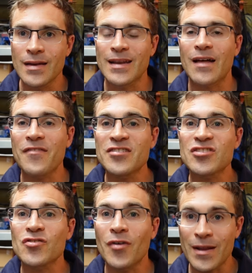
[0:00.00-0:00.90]
Now this
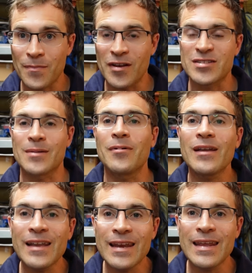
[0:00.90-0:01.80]
is great because it
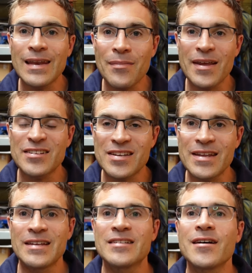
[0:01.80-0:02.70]
completely eliminates the
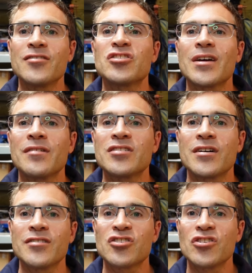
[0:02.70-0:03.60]
need to touch down your
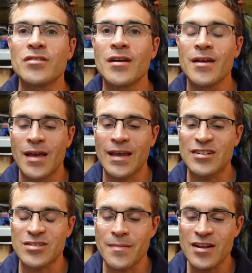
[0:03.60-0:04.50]
tungsten
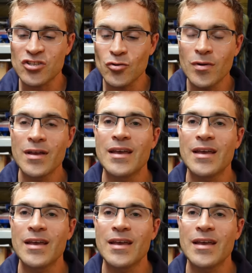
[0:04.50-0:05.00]
against the metal.